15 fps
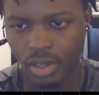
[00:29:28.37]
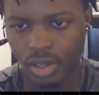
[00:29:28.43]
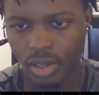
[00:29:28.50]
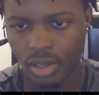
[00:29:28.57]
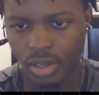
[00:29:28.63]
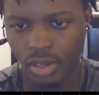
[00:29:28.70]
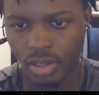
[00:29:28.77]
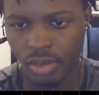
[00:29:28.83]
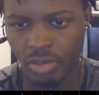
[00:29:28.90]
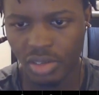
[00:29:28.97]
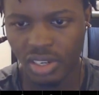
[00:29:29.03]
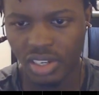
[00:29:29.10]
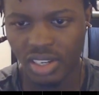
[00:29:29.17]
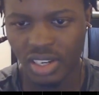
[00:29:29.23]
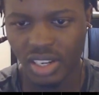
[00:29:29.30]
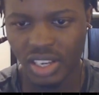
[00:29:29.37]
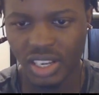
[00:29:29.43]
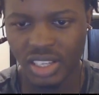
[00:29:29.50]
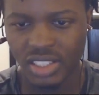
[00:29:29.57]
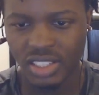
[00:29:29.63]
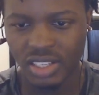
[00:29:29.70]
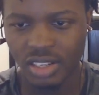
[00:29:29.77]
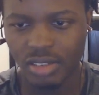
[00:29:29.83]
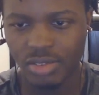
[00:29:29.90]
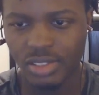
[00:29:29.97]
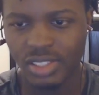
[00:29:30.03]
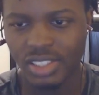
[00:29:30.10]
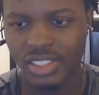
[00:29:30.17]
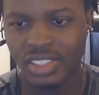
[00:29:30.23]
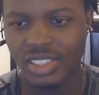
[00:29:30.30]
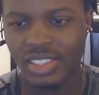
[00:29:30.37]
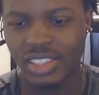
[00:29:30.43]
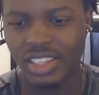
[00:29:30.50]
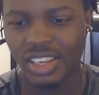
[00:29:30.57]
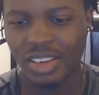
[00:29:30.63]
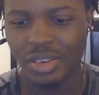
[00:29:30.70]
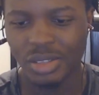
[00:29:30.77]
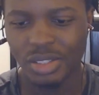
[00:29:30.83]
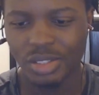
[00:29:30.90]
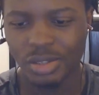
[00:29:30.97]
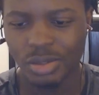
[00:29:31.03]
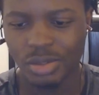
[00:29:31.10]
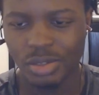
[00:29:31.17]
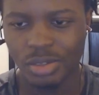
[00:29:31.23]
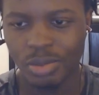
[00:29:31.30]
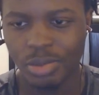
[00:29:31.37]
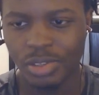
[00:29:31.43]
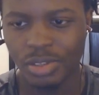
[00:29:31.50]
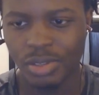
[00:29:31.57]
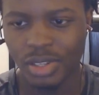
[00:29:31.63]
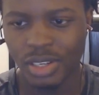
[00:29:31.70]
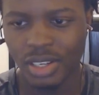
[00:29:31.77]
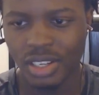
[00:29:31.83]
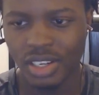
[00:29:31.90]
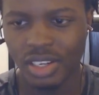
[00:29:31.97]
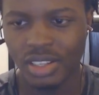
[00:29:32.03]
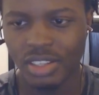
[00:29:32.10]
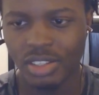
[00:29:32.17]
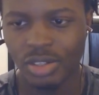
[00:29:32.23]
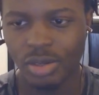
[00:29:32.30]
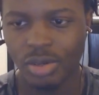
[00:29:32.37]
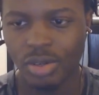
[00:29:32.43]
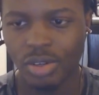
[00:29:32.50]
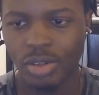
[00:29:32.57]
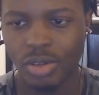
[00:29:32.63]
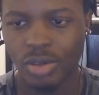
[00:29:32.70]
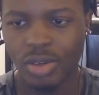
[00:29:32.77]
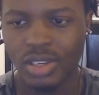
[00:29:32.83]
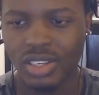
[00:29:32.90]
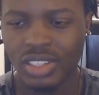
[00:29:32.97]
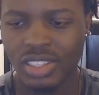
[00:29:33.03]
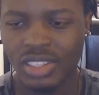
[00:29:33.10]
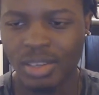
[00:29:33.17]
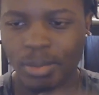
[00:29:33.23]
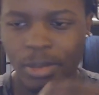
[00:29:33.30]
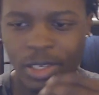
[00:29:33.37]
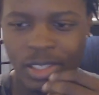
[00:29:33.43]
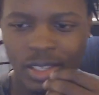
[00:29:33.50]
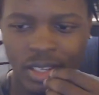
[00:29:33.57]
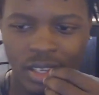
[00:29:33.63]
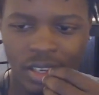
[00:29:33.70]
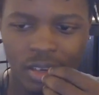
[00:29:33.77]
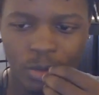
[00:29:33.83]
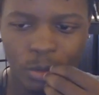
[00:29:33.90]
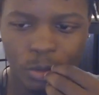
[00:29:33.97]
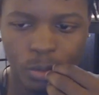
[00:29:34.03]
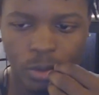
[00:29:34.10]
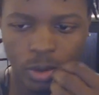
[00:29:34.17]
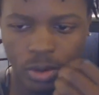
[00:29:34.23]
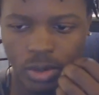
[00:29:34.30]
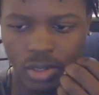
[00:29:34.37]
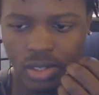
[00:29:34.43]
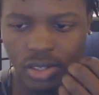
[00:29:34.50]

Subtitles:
Then I'm gonna need a high shelf, since I was too stupid to delete it. So you can see basically how it works.